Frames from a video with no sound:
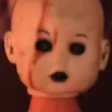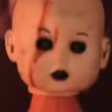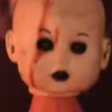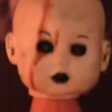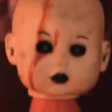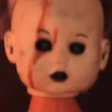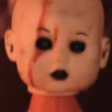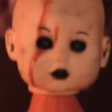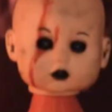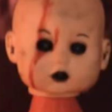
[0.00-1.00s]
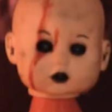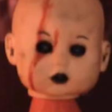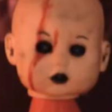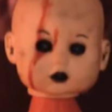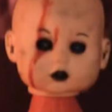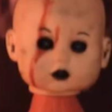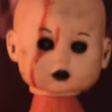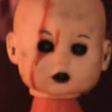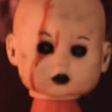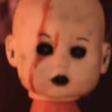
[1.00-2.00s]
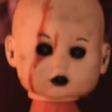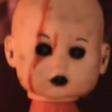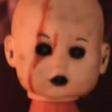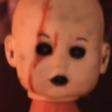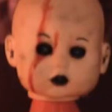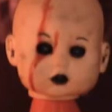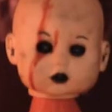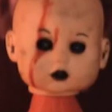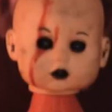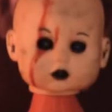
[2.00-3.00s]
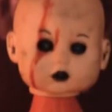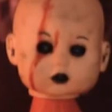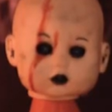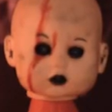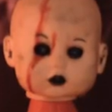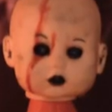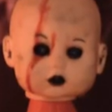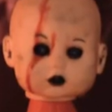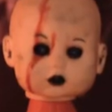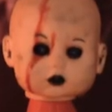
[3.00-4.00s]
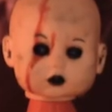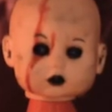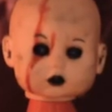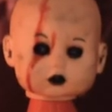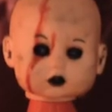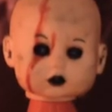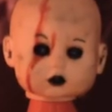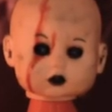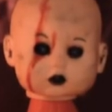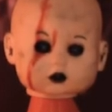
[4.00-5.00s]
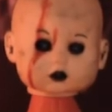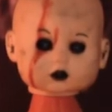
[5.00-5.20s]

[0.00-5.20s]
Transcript: The person shown says nothing.